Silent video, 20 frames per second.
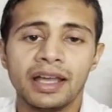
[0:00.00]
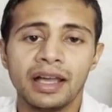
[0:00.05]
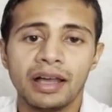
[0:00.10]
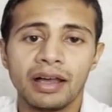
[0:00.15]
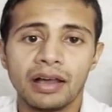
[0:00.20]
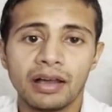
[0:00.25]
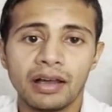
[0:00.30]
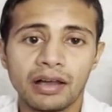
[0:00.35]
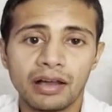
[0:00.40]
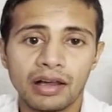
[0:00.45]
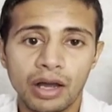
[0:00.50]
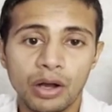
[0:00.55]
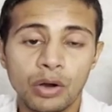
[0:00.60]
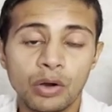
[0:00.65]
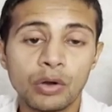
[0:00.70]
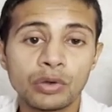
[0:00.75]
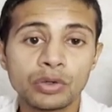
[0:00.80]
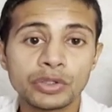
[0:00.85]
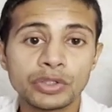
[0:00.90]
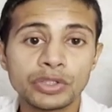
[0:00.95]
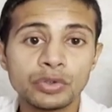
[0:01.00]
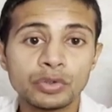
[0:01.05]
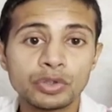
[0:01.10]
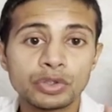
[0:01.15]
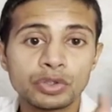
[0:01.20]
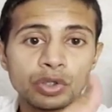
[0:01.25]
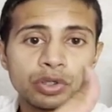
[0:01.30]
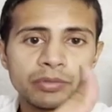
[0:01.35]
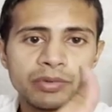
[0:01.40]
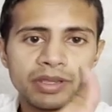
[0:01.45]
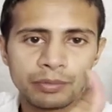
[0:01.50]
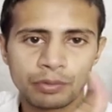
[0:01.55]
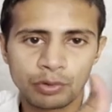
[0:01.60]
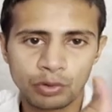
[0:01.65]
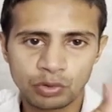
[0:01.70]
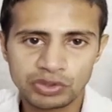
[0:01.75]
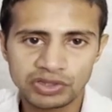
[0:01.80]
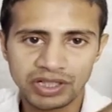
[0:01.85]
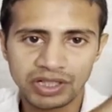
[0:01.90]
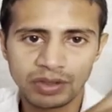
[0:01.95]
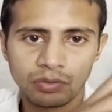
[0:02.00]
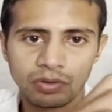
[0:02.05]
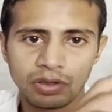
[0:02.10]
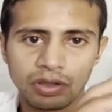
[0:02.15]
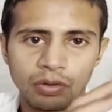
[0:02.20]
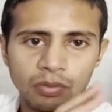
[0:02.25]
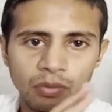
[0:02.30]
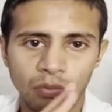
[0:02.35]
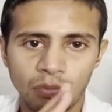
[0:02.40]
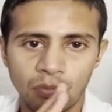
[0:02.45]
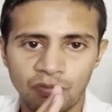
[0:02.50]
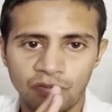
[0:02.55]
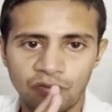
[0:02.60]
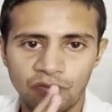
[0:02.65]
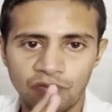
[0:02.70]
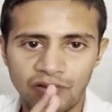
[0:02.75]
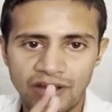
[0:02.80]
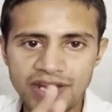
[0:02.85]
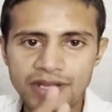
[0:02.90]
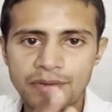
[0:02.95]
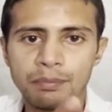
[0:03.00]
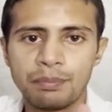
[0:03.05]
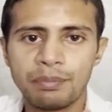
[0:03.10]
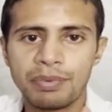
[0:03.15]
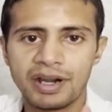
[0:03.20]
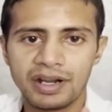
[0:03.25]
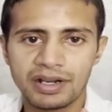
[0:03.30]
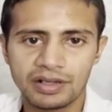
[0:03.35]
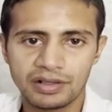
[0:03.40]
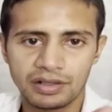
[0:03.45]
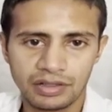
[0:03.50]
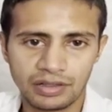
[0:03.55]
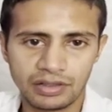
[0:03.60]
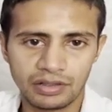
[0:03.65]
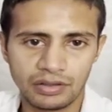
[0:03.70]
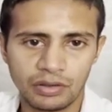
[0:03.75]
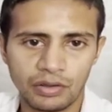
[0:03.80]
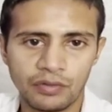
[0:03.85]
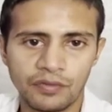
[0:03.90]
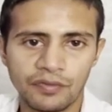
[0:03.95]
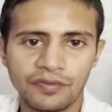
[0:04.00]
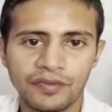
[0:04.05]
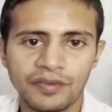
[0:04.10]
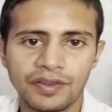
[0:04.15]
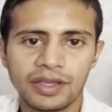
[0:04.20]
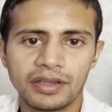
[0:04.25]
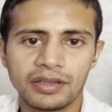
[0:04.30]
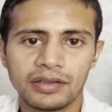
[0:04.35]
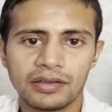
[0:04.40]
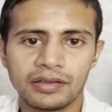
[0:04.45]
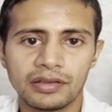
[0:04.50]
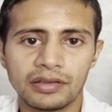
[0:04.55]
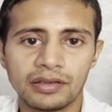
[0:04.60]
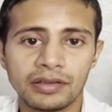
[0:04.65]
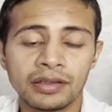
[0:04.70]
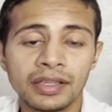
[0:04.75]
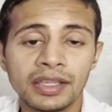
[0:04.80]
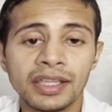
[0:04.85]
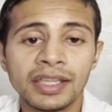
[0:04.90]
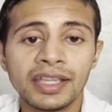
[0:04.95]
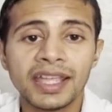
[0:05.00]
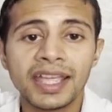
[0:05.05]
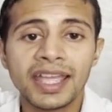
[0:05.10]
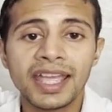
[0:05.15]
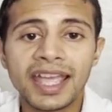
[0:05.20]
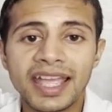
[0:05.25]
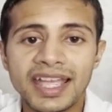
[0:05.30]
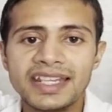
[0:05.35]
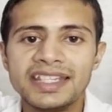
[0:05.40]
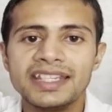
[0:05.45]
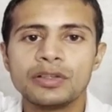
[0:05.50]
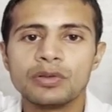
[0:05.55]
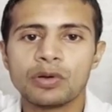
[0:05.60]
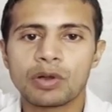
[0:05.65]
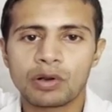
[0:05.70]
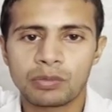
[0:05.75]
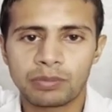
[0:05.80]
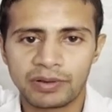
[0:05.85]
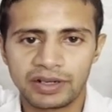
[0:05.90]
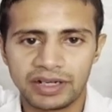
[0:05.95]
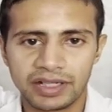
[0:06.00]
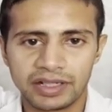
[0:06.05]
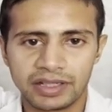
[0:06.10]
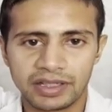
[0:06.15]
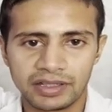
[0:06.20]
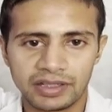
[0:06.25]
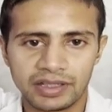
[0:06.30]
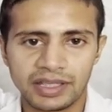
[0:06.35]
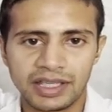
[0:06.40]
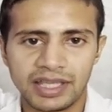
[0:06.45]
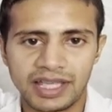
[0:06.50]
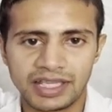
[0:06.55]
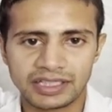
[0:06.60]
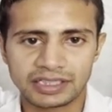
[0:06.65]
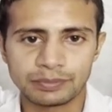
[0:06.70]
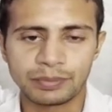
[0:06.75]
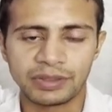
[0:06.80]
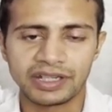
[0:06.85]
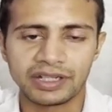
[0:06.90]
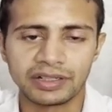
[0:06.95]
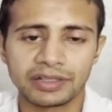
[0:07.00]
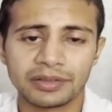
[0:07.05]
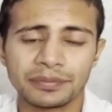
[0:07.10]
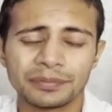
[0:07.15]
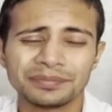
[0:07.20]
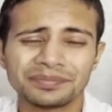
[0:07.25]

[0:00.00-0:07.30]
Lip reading: how you should be approaching one part of any corporate aspect.